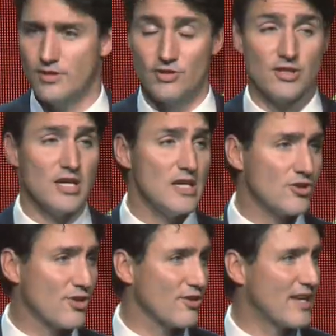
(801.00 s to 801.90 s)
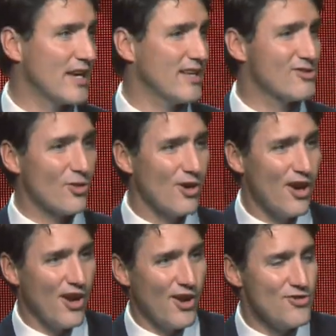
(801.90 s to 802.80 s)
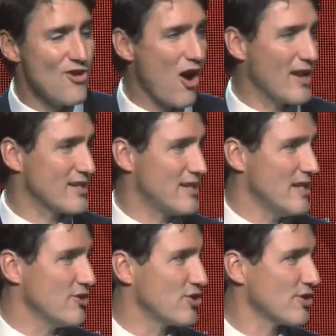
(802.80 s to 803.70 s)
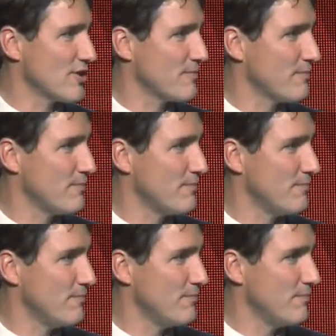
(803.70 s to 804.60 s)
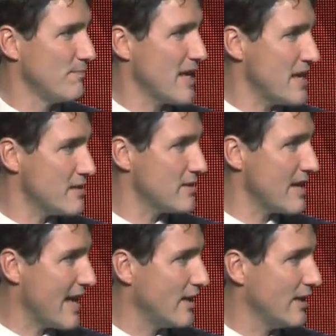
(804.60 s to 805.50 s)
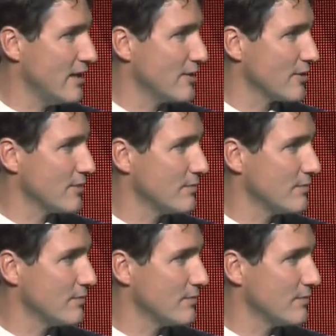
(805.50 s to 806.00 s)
to teach their kids or not teach, is a leader.